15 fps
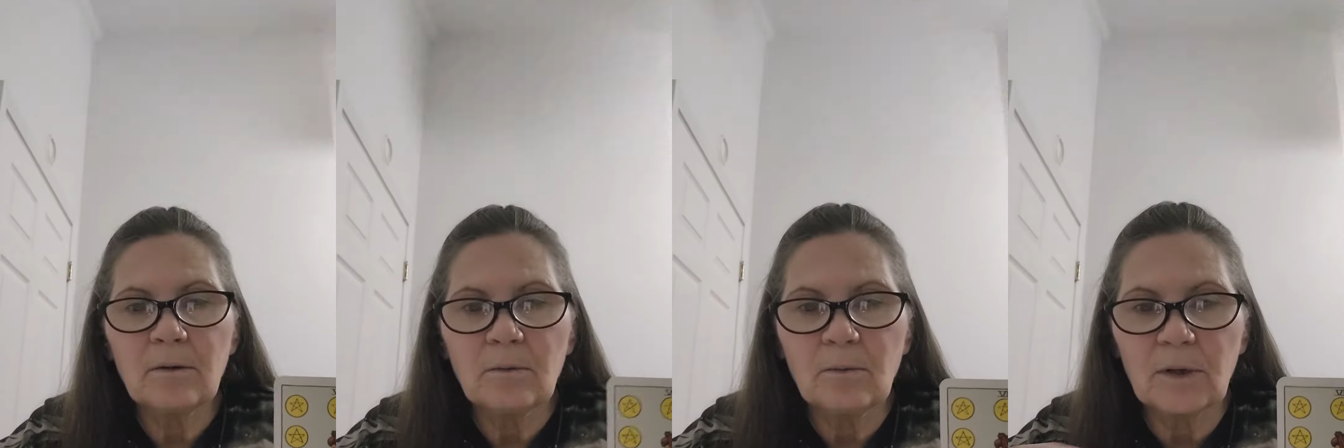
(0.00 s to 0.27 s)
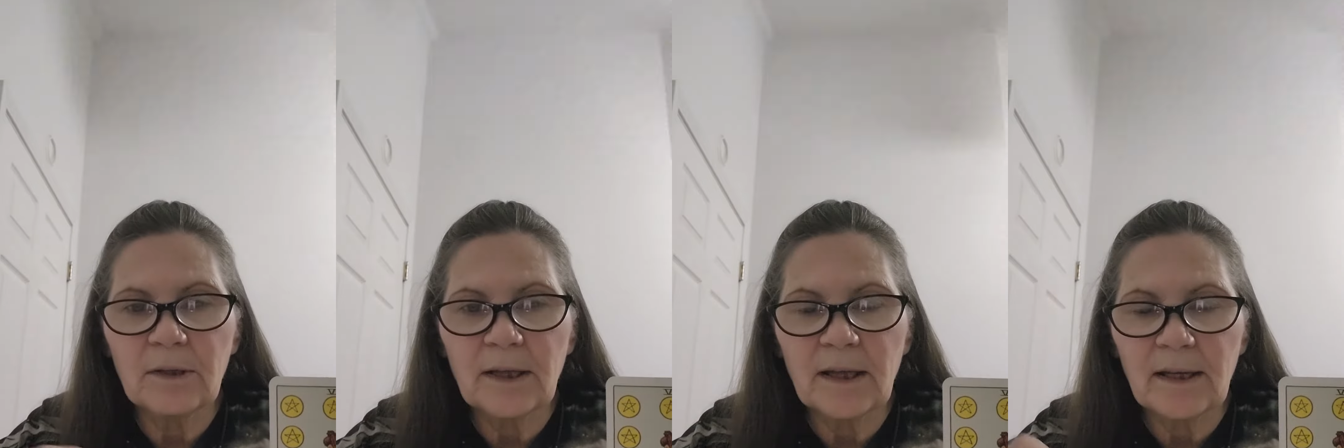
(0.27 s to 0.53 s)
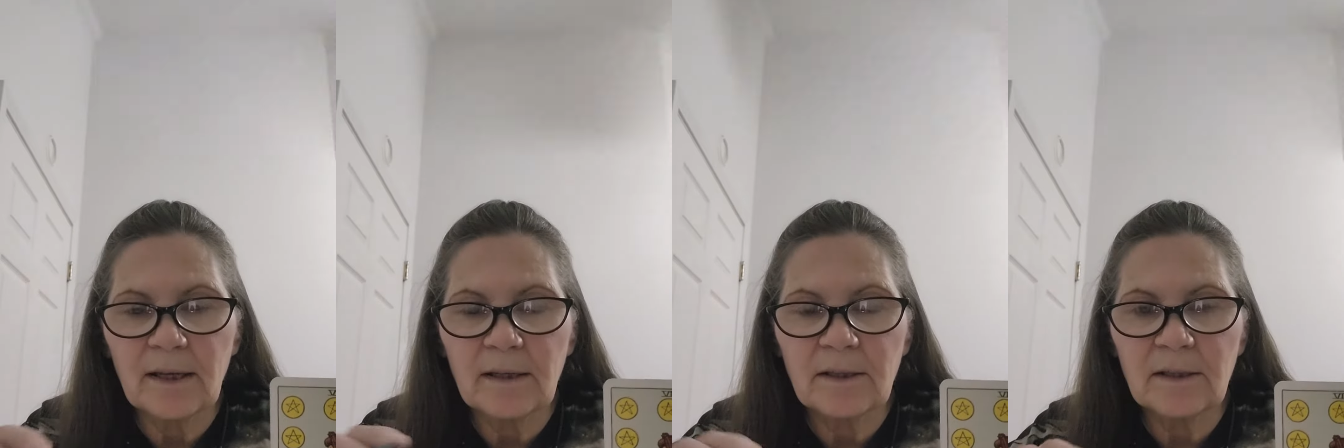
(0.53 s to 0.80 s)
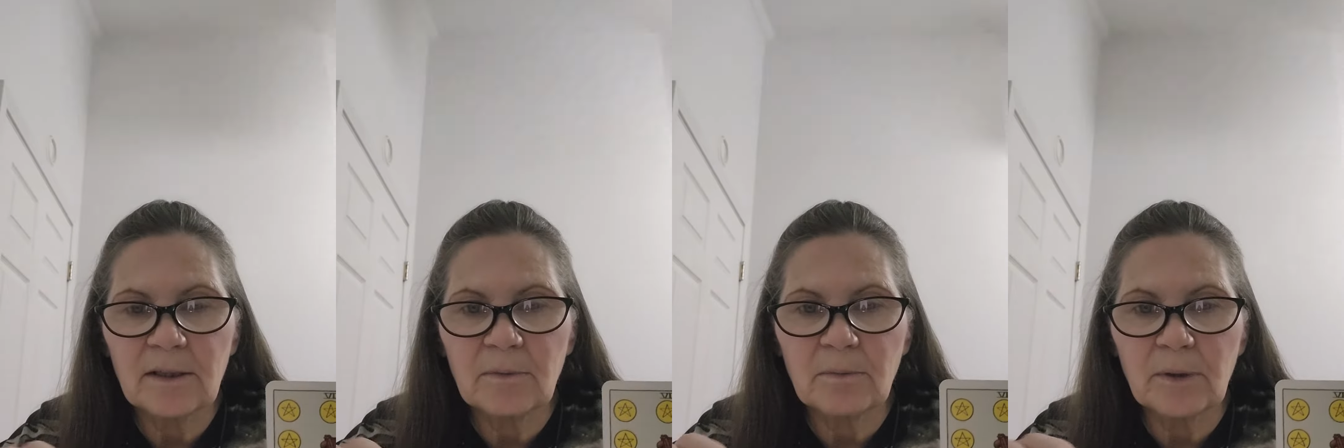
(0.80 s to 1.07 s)
with a
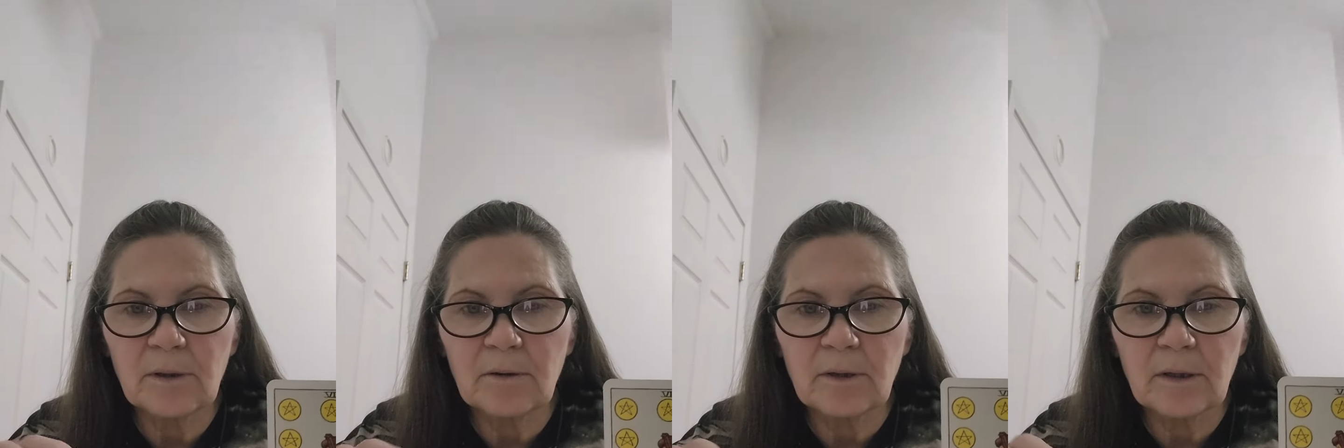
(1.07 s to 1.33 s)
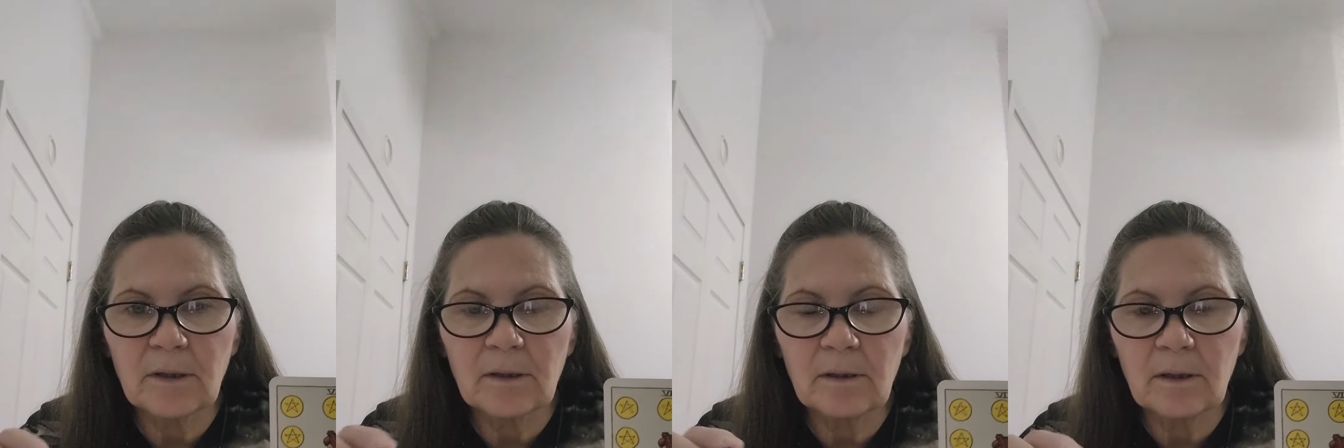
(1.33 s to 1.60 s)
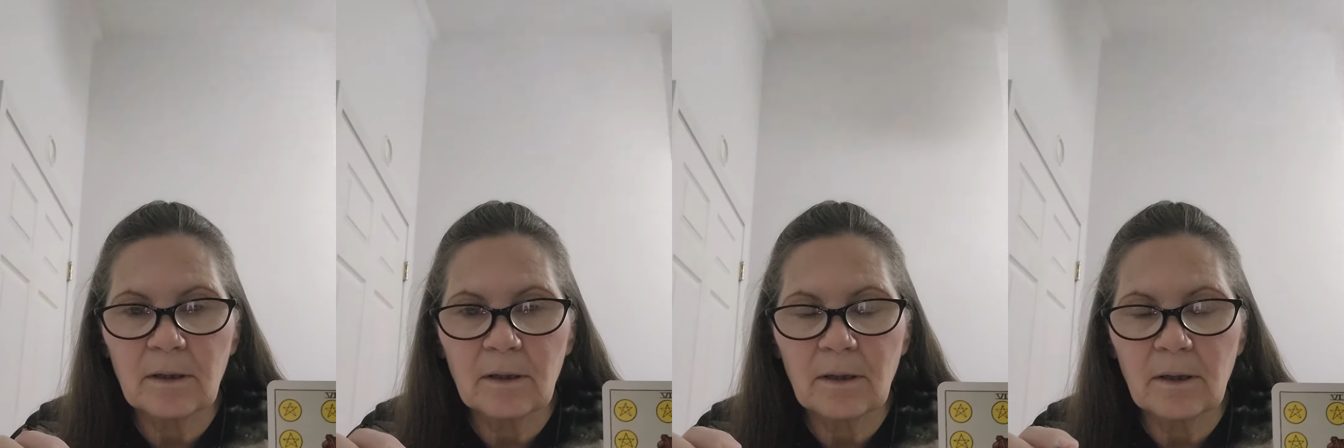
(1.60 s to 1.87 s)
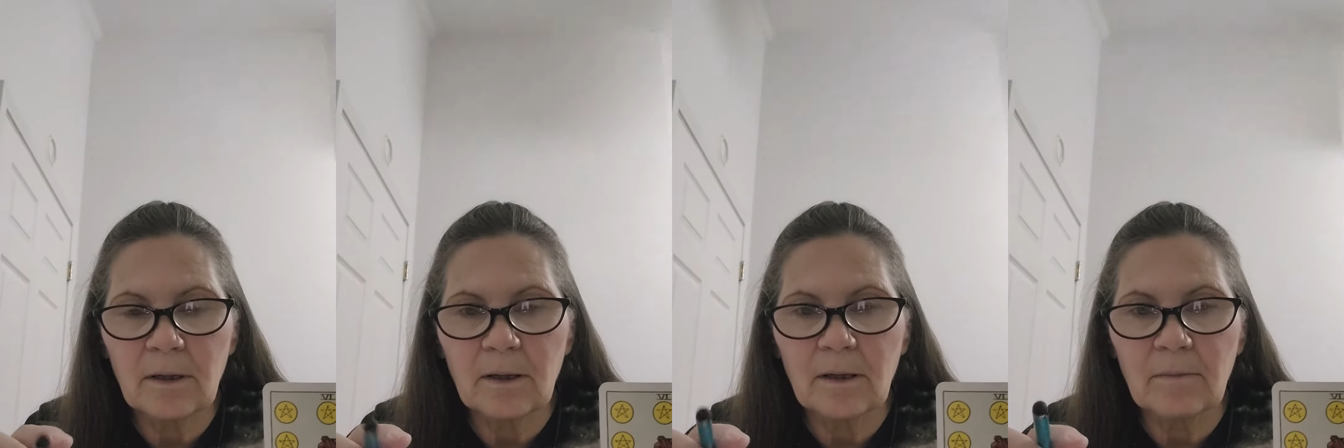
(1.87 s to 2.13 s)
spirit
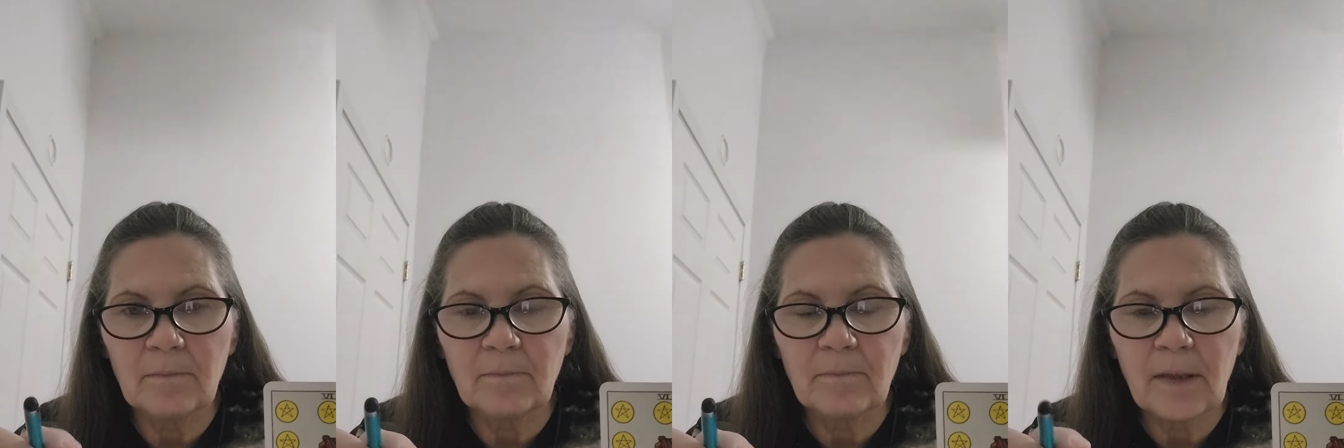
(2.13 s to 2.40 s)
uh,